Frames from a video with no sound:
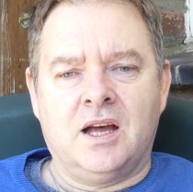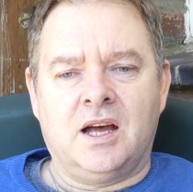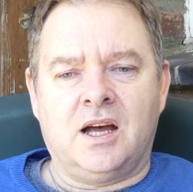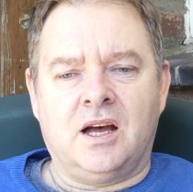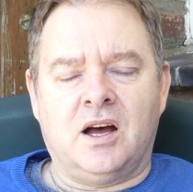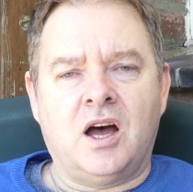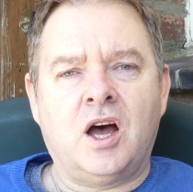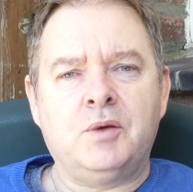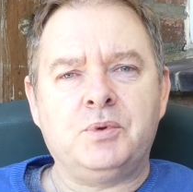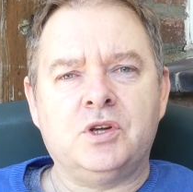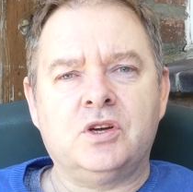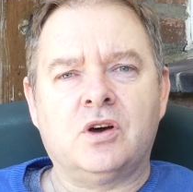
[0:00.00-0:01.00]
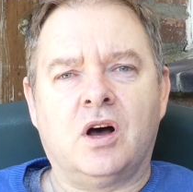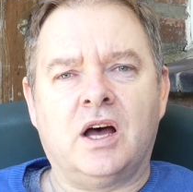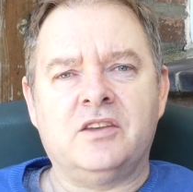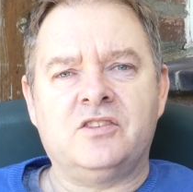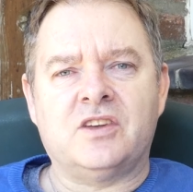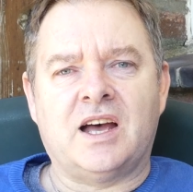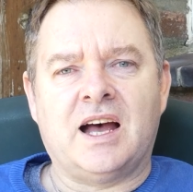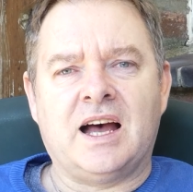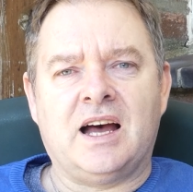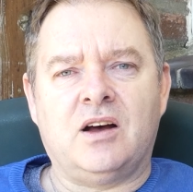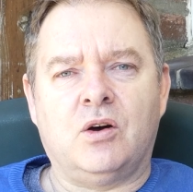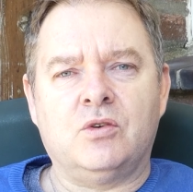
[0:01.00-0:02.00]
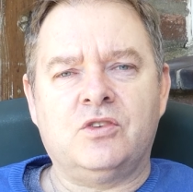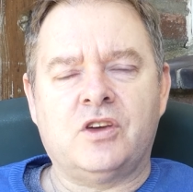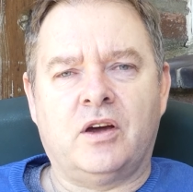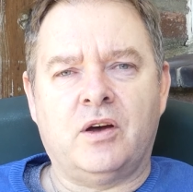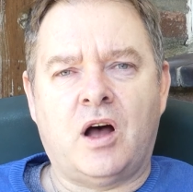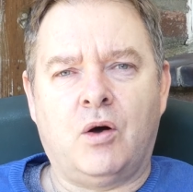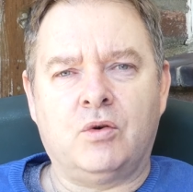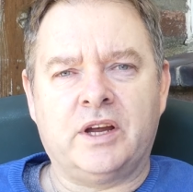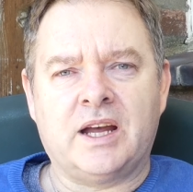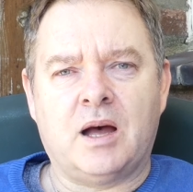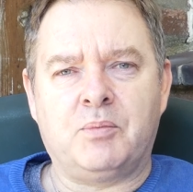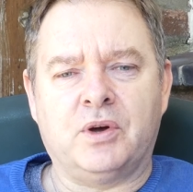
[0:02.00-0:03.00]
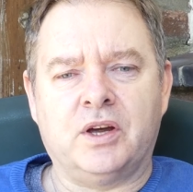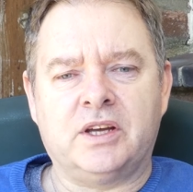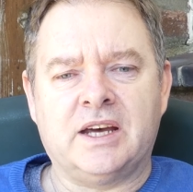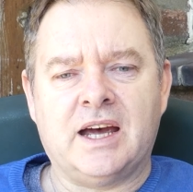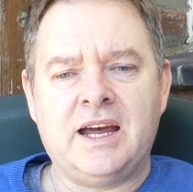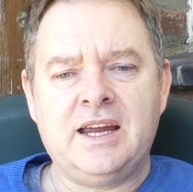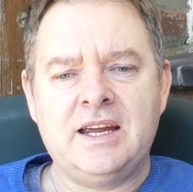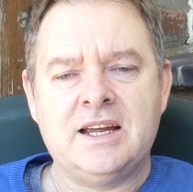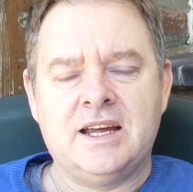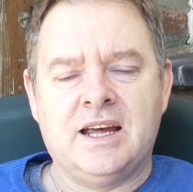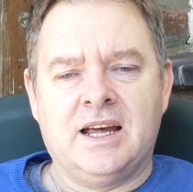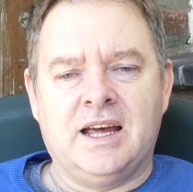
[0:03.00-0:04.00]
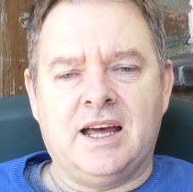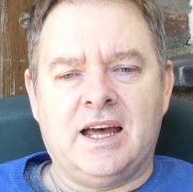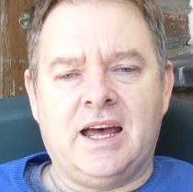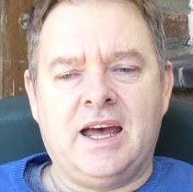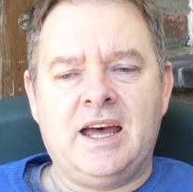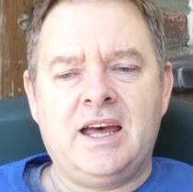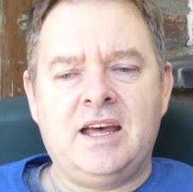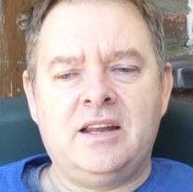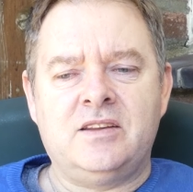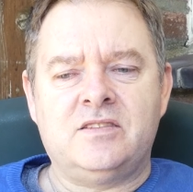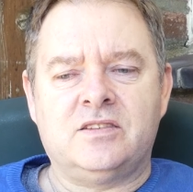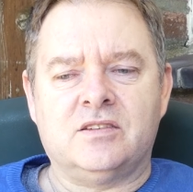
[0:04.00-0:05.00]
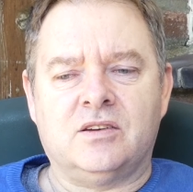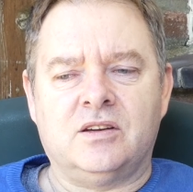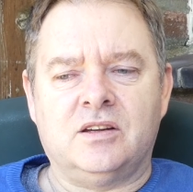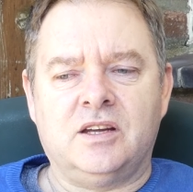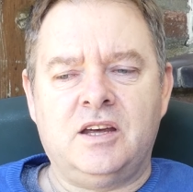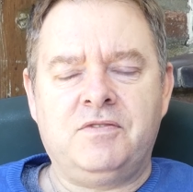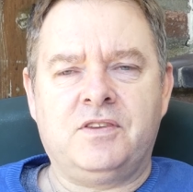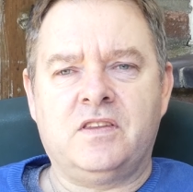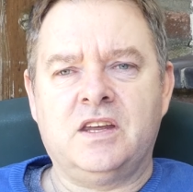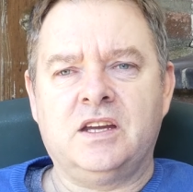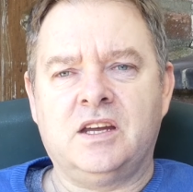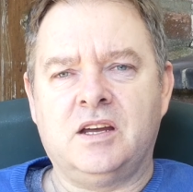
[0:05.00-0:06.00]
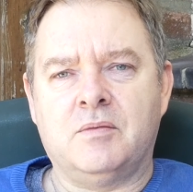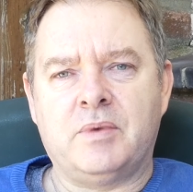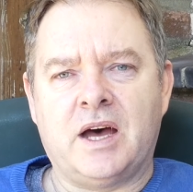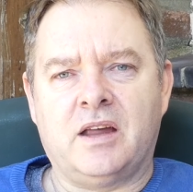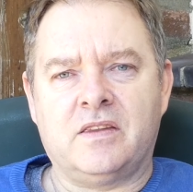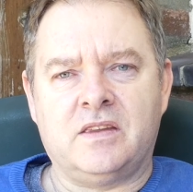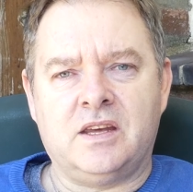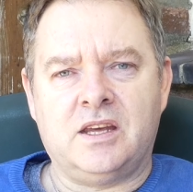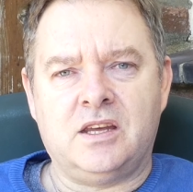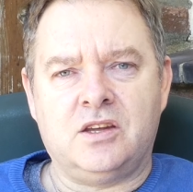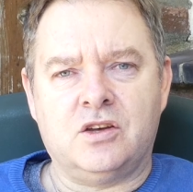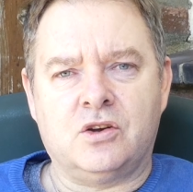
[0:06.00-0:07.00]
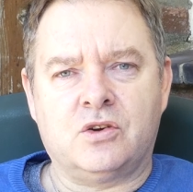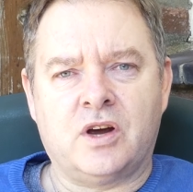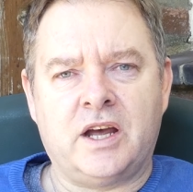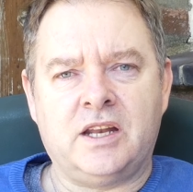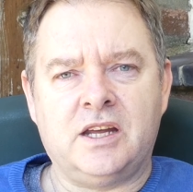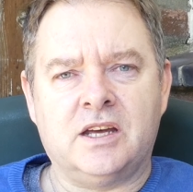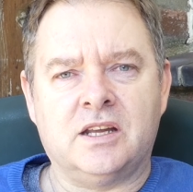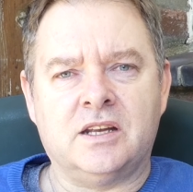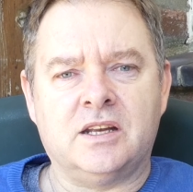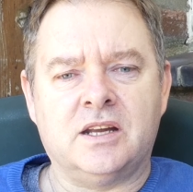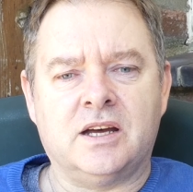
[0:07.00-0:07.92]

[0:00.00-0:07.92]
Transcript: I hope you guys are also holding up okay, and if you're thinking about the Ukrainian